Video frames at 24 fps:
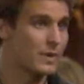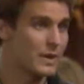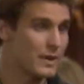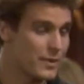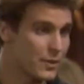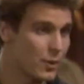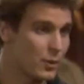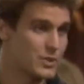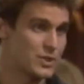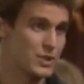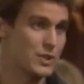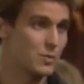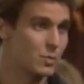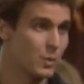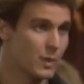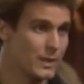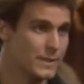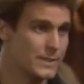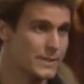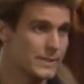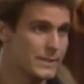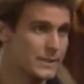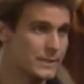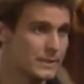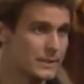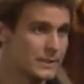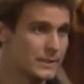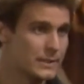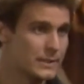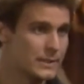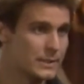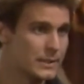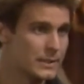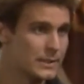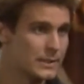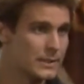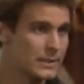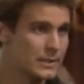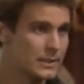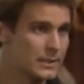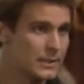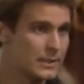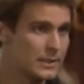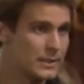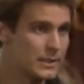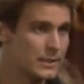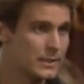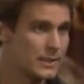where he thought she was.
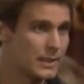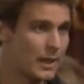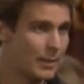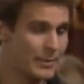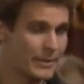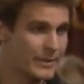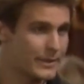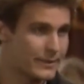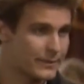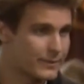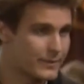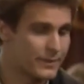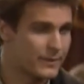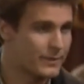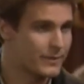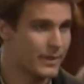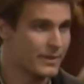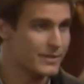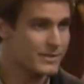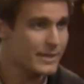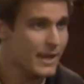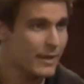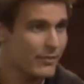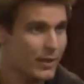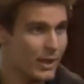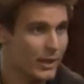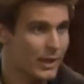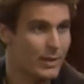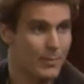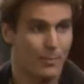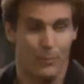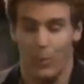I mean, doesn't he have, like, an